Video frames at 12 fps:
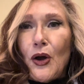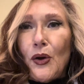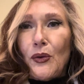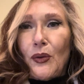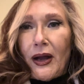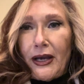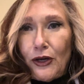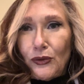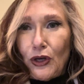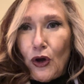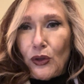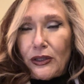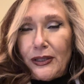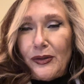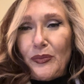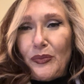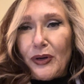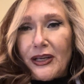Ronell
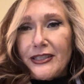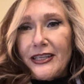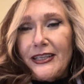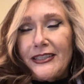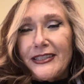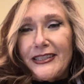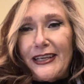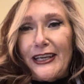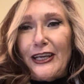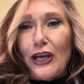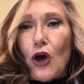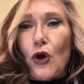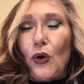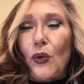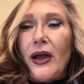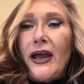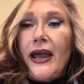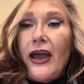Nolan, President, CEO,
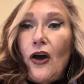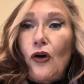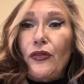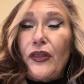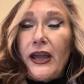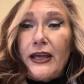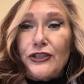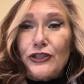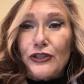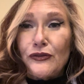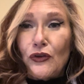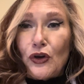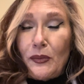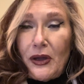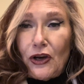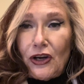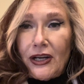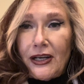Health Agents for
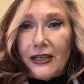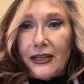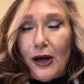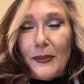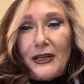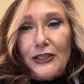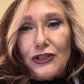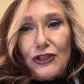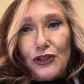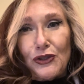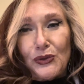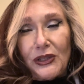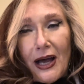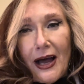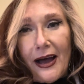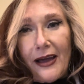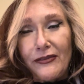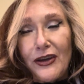America, coming to you
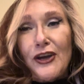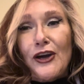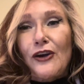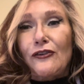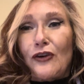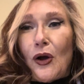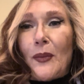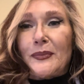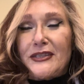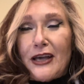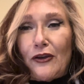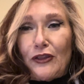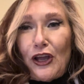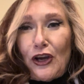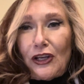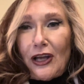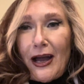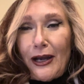live from South
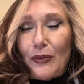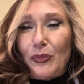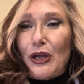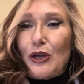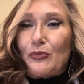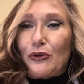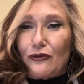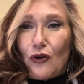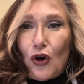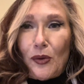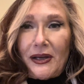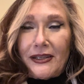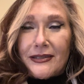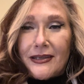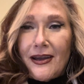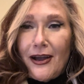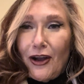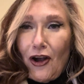Carolina Peak Performance
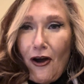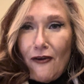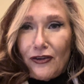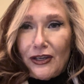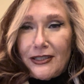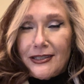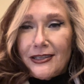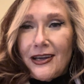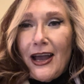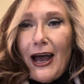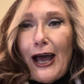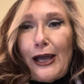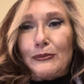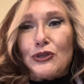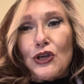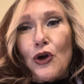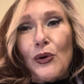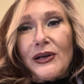Conference. I am
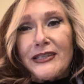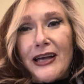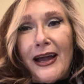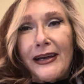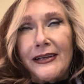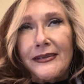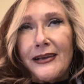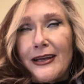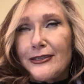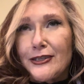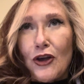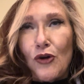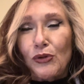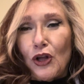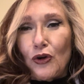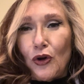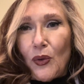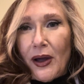so excited and so
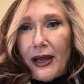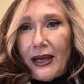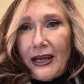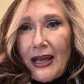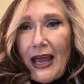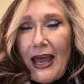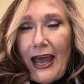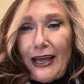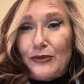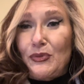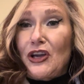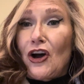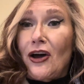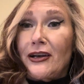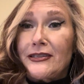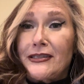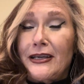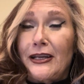blown away. And to be
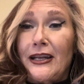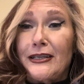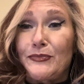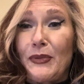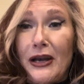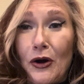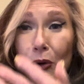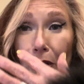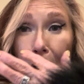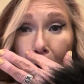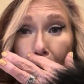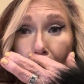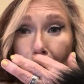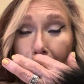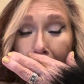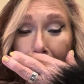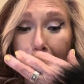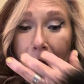honest, it has been a long
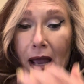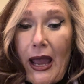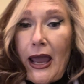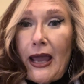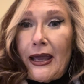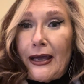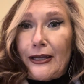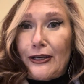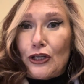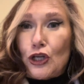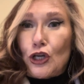and